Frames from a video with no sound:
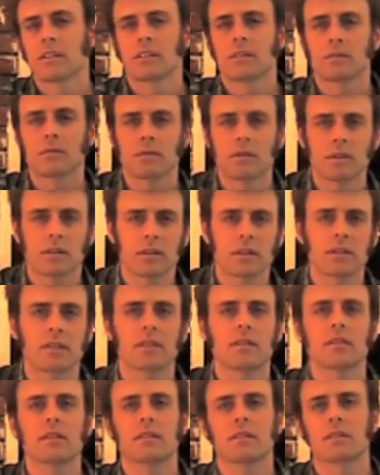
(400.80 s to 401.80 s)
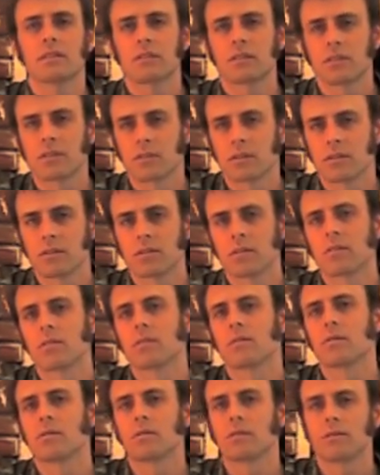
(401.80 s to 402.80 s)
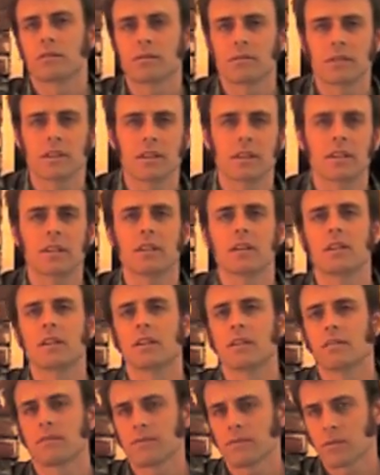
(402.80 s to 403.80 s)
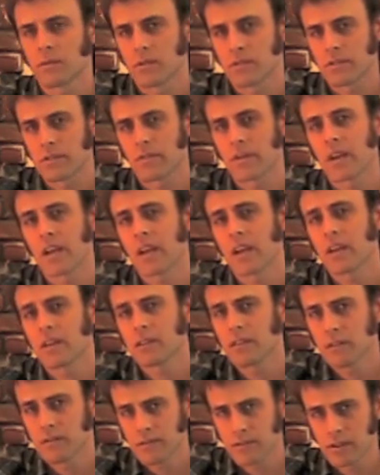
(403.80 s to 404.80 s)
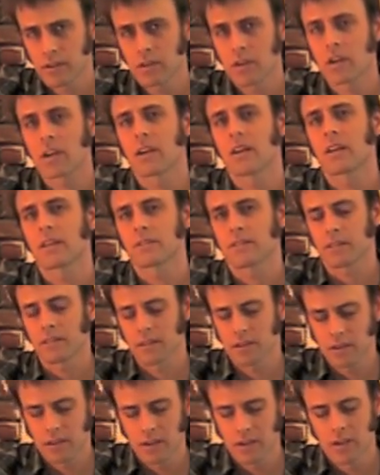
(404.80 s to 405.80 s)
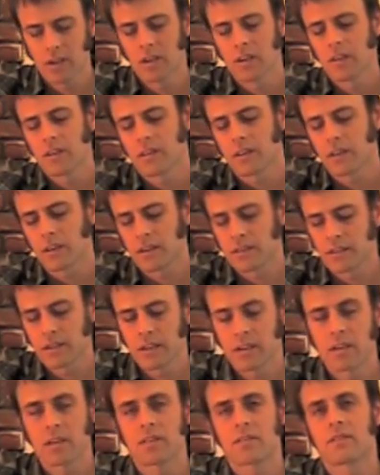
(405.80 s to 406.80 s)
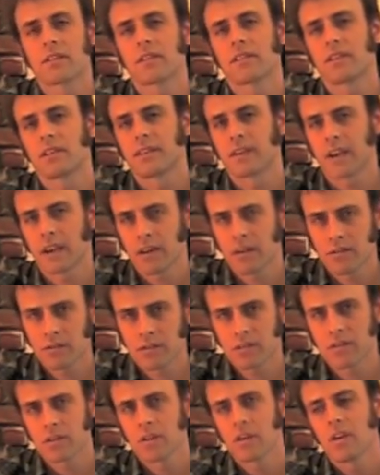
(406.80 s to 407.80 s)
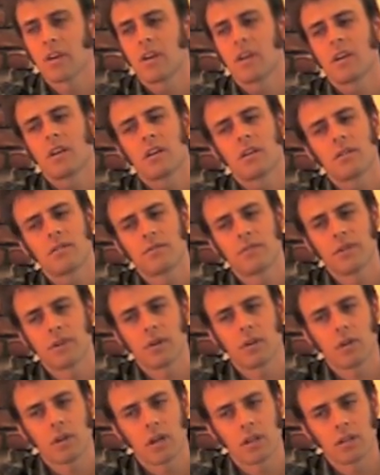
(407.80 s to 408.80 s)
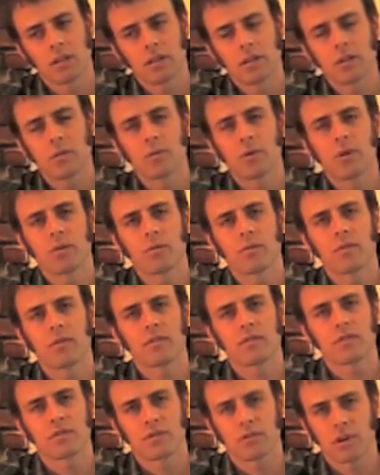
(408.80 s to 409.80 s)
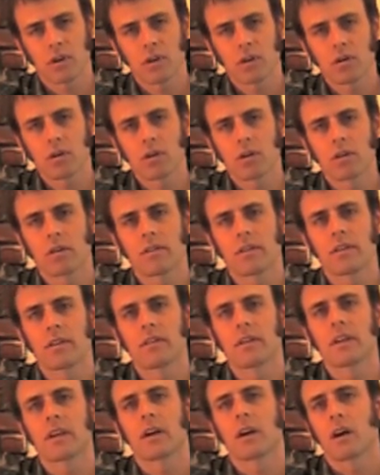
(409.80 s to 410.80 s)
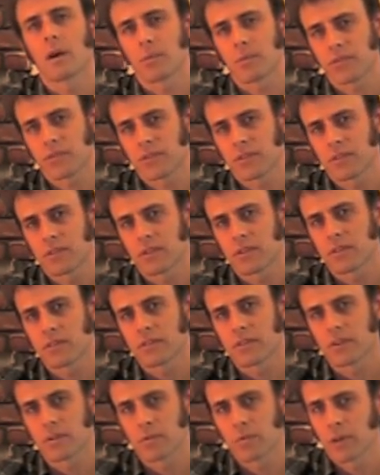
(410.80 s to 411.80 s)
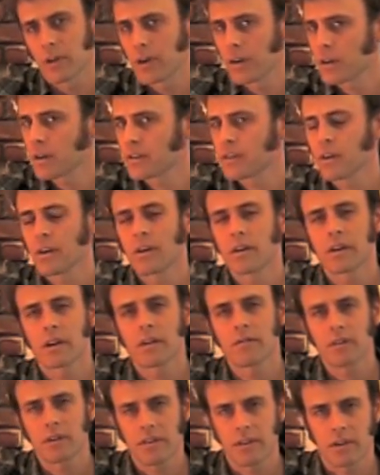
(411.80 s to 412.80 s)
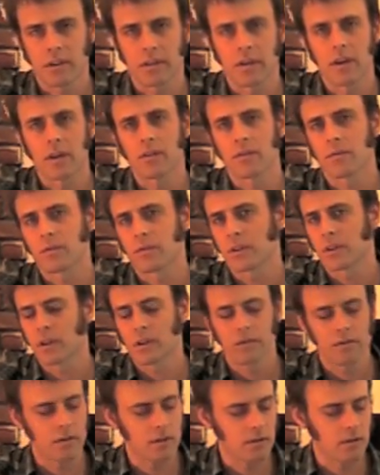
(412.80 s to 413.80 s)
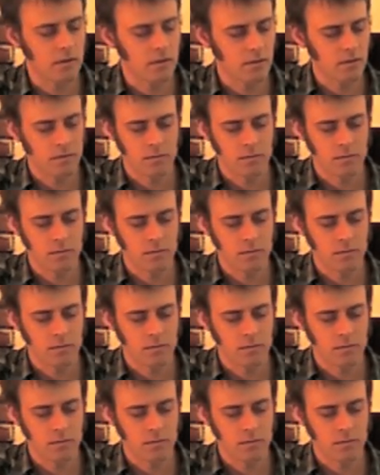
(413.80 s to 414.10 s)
1, 2, 3, 4. So the hand and the foot are connected. The idea is that the downs feel a little bit stronger than the ups. Is that we're air guitaring everything now. We're not even